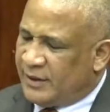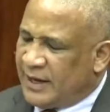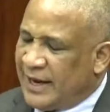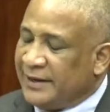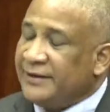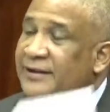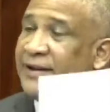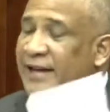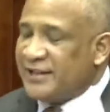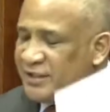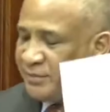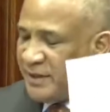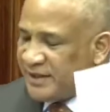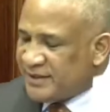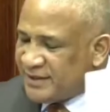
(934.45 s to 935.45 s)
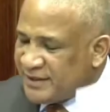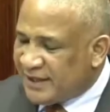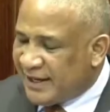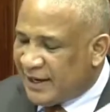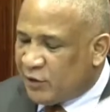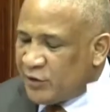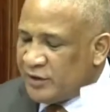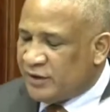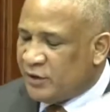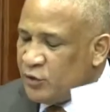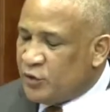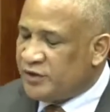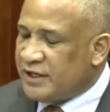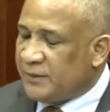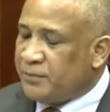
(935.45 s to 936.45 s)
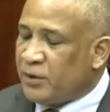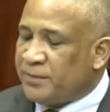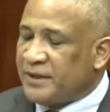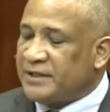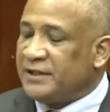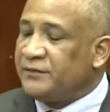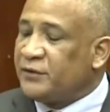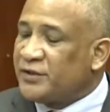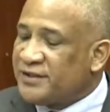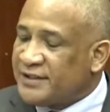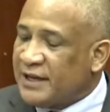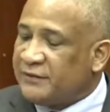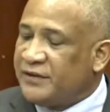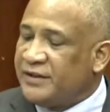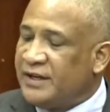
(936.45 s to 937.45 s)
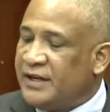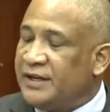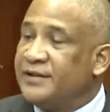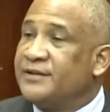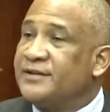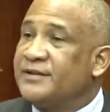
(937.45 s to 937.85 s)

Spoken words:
and guests must stay on the hotel property for 7 days.